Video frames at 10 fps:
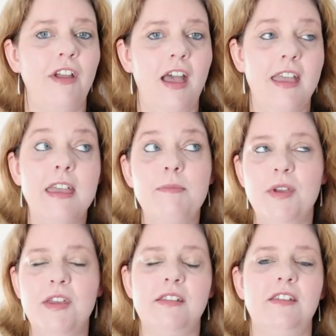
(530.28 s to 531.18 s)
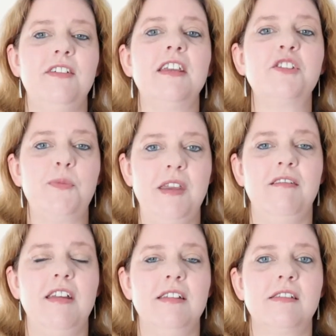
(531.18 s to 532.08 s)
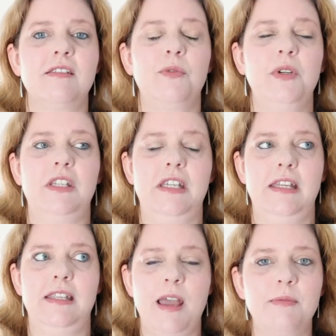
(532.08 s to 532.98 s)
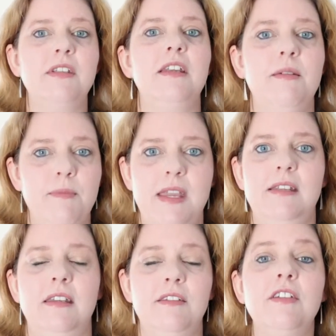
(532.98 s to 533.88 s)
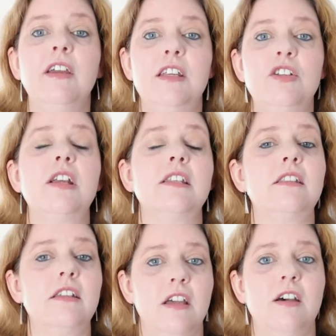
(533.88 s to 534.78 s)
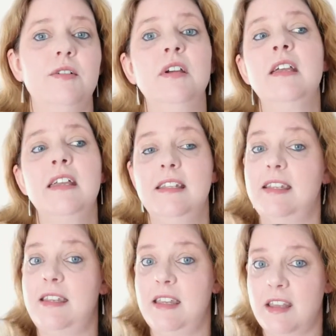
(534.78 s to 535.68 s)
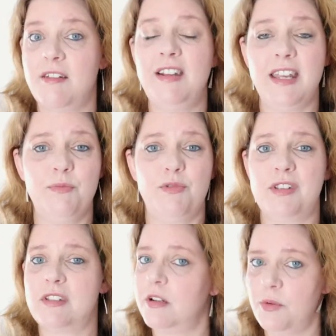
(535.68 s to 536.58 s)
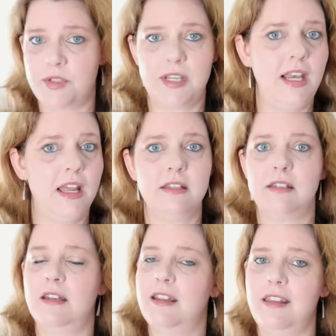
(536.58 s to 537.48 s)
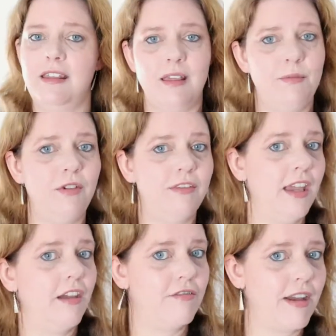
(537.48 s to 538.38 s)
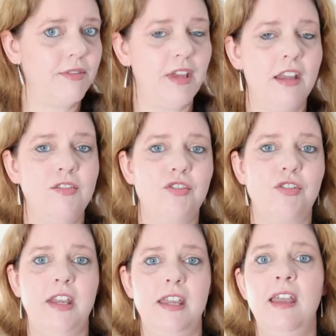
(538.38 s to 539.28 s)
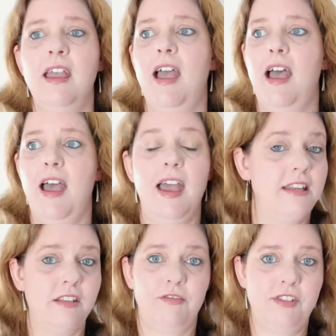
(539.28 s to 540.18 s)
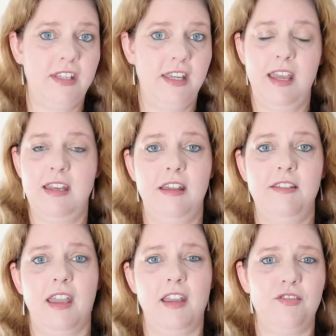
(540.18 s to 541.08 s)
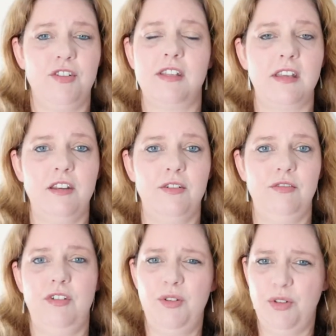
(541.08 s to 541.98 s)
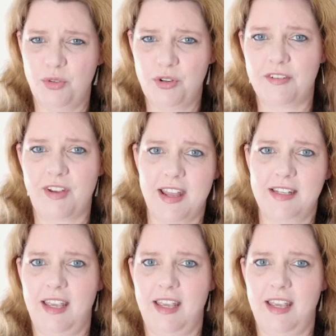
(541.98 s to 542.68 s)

immersive experience, which is absolutely amazing. If you get a chance to go, as I say, it's currently in Bristol. It was in London. I think they're moving it around the country, and it's obviously in other countries. I know New York have had